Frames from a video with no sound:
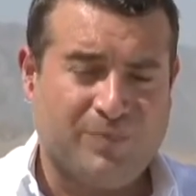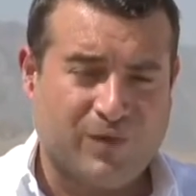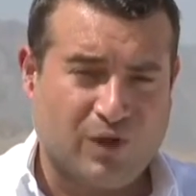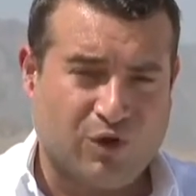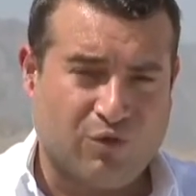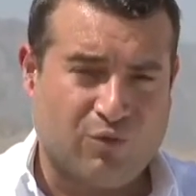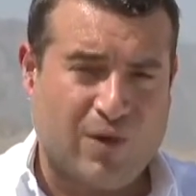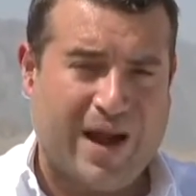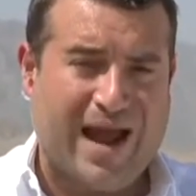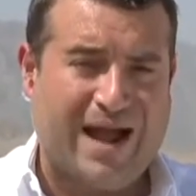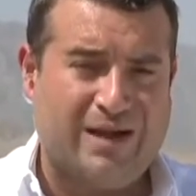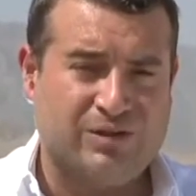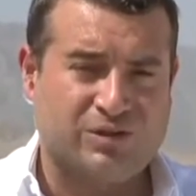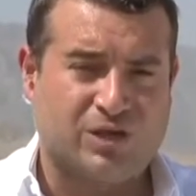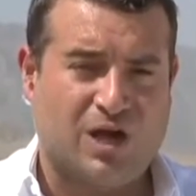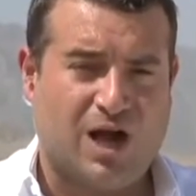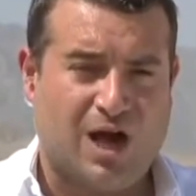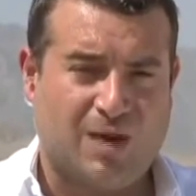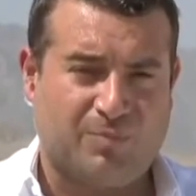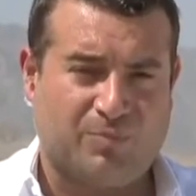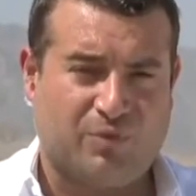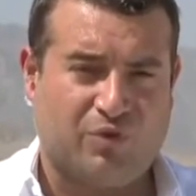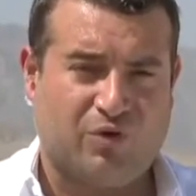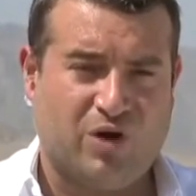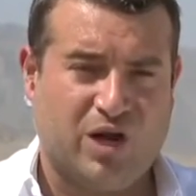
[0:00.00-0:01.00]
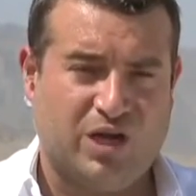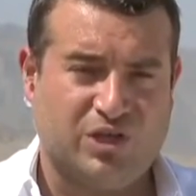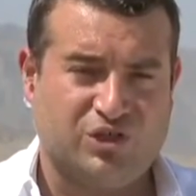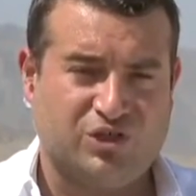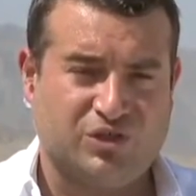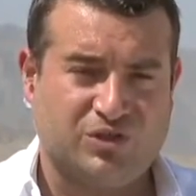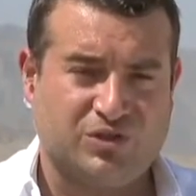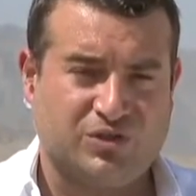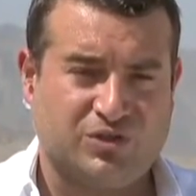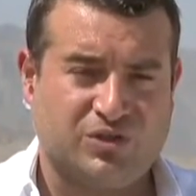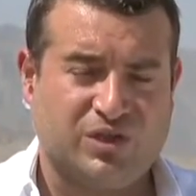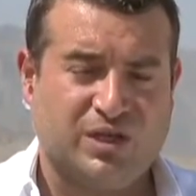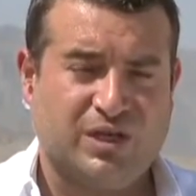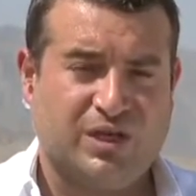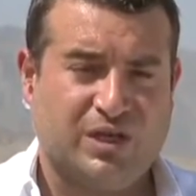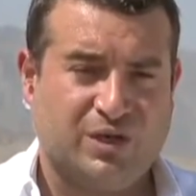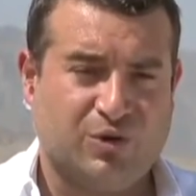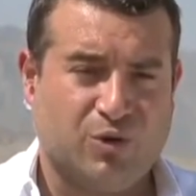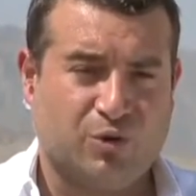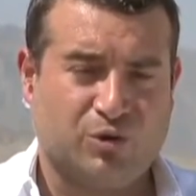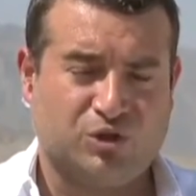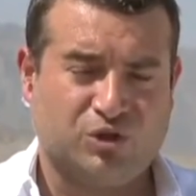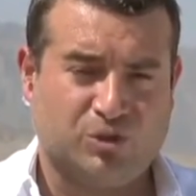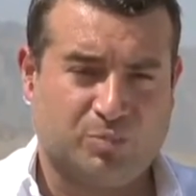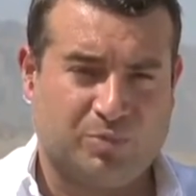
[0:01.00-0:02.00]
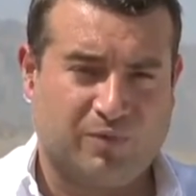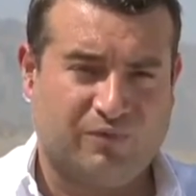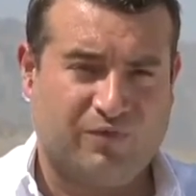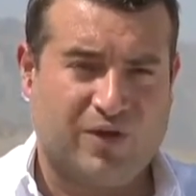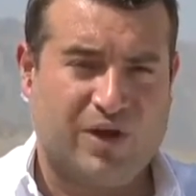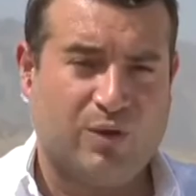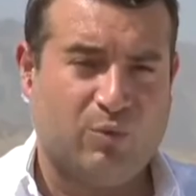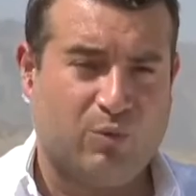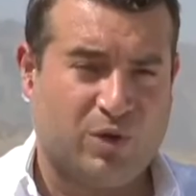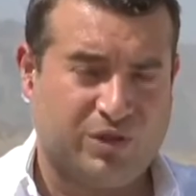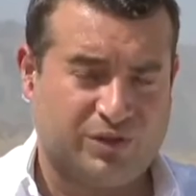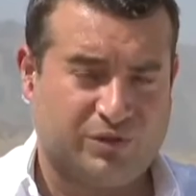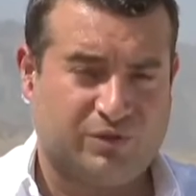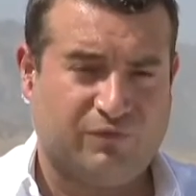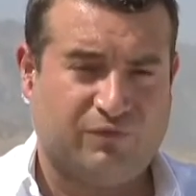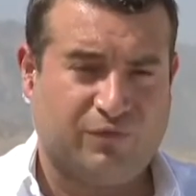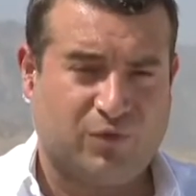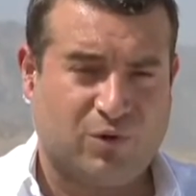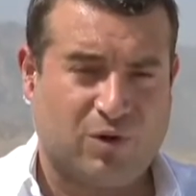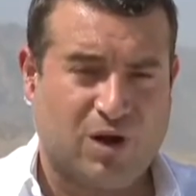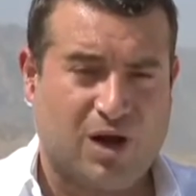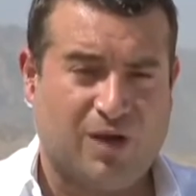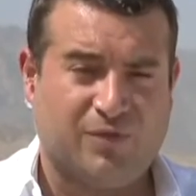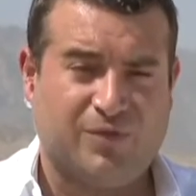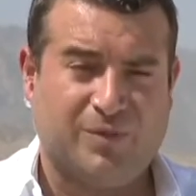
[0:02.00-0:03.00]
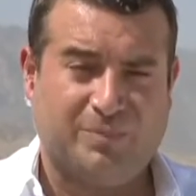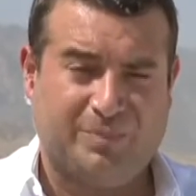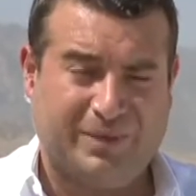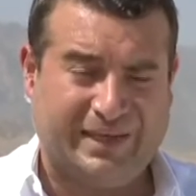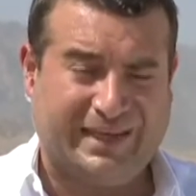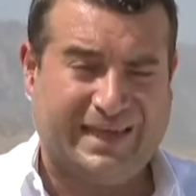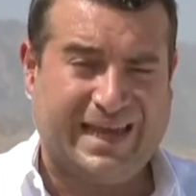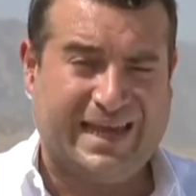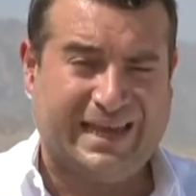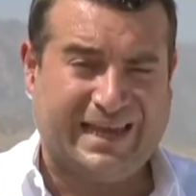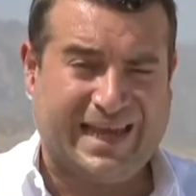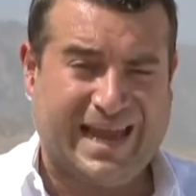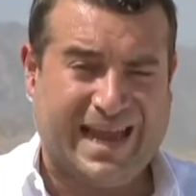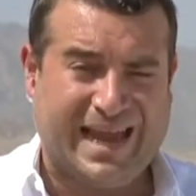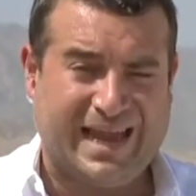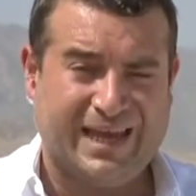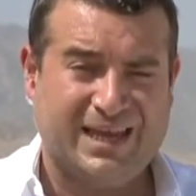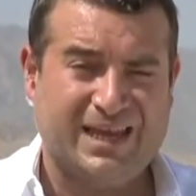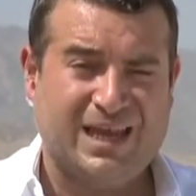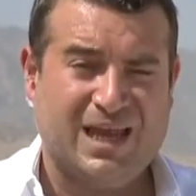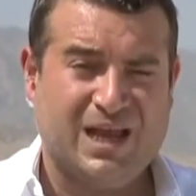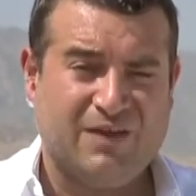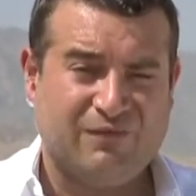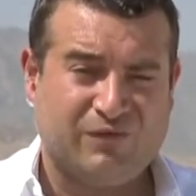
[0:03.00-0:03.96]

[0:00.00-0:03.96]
ground operations in order to prevent once and for all the PKK